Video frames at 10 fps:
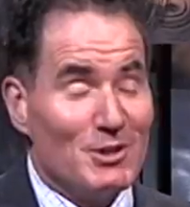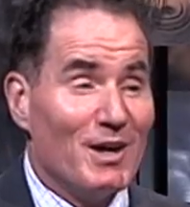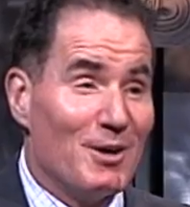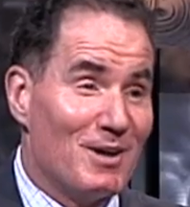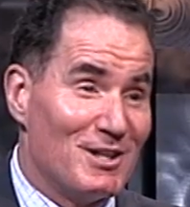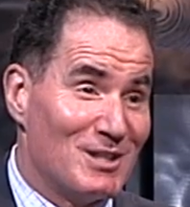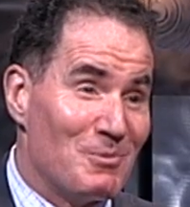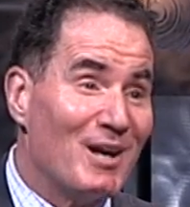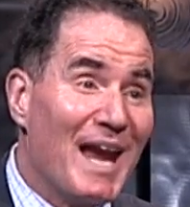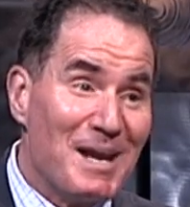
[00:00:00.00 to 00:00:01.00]
great question.
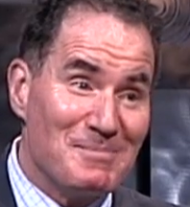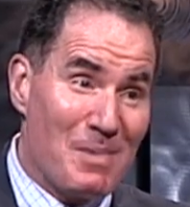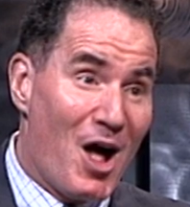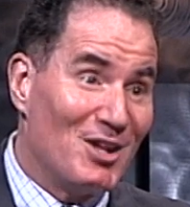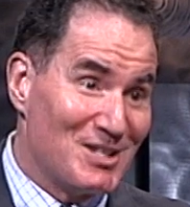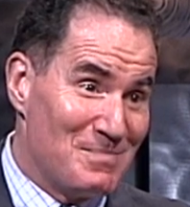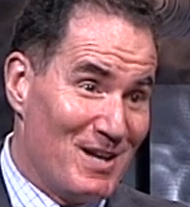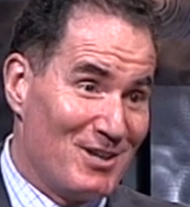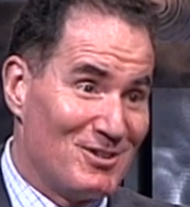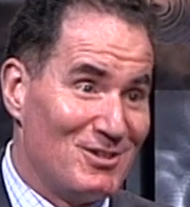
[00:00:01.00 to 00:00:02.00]
What can
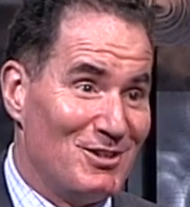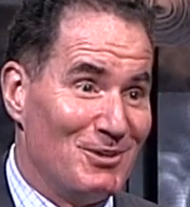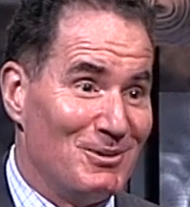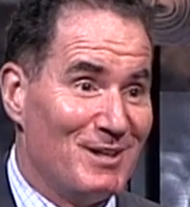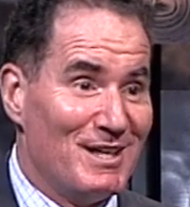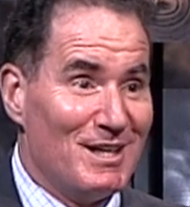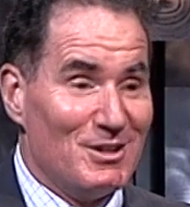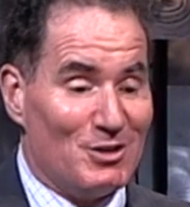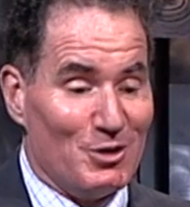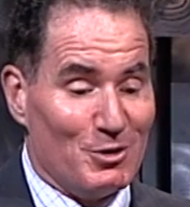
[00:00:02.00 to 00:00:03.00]
policymakers do
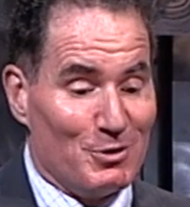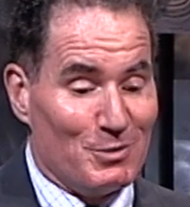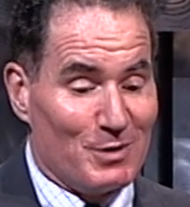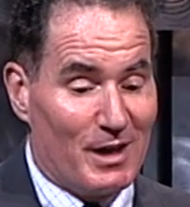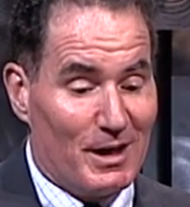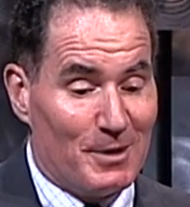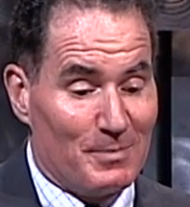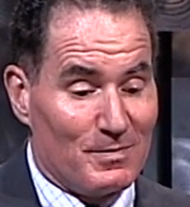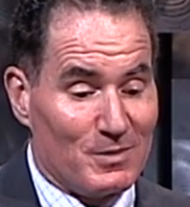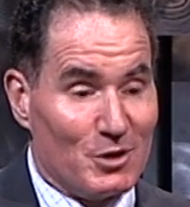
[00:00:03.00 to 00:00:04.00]
to, um,
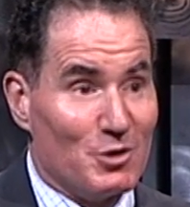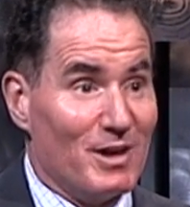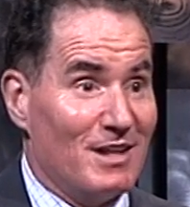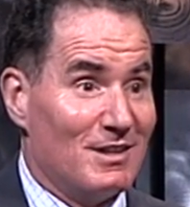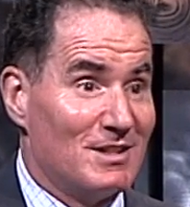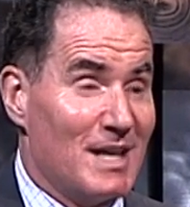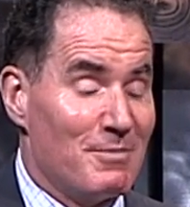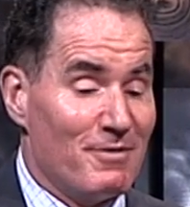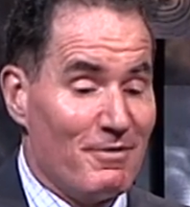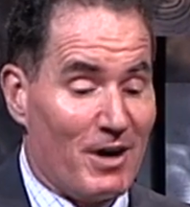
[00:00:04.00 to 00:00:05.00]
to create this type
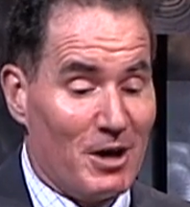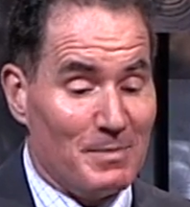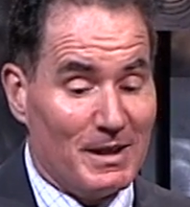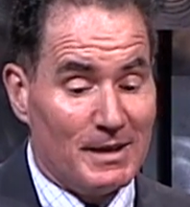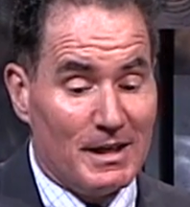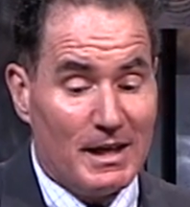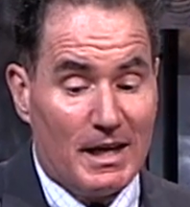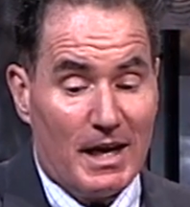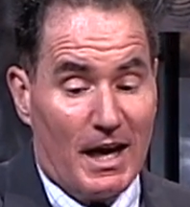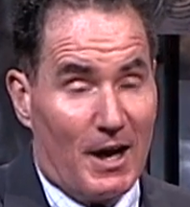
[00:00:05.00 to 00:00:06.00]
of environment?
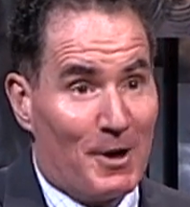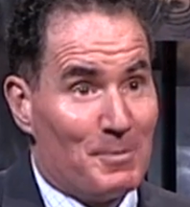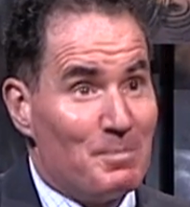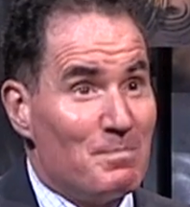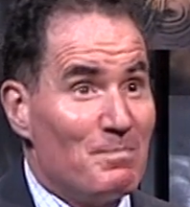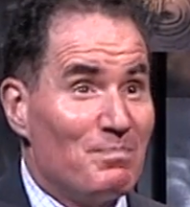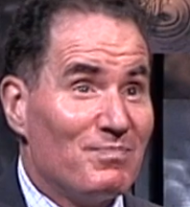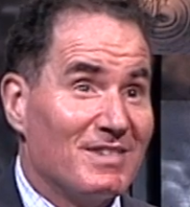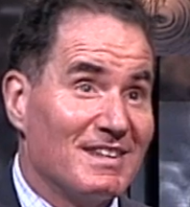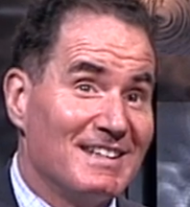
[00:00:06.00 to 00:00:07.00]
Um,
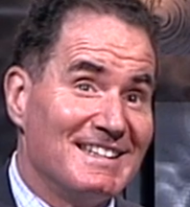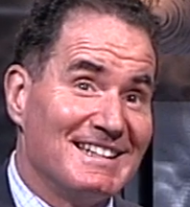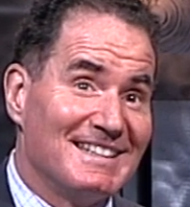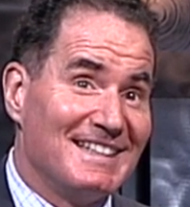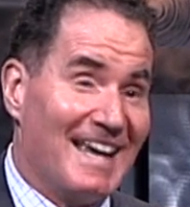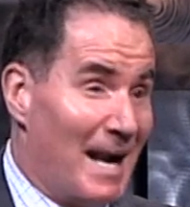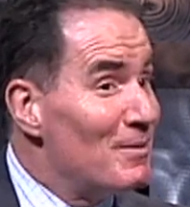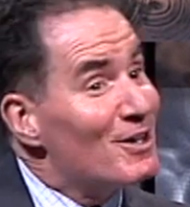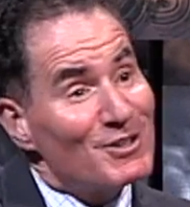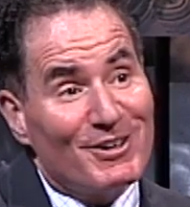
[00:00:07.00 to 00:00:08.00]
and I'm
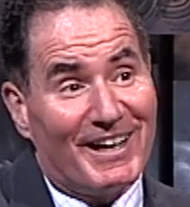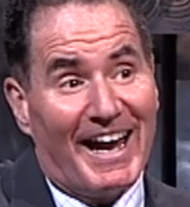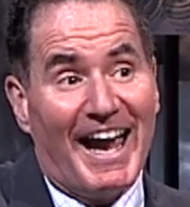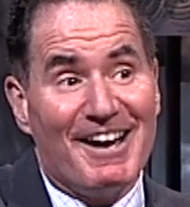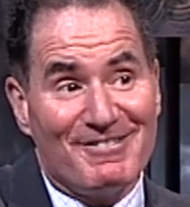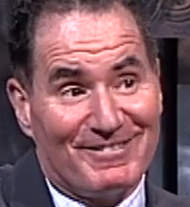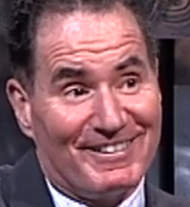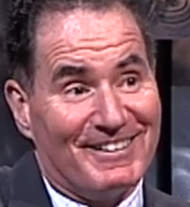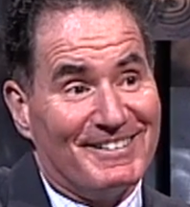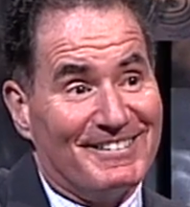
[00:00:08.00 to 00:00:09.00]
not sure that I have,
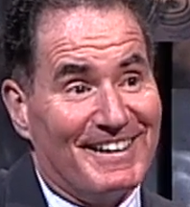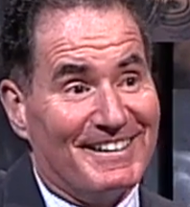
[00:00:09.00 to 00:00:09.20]
uh,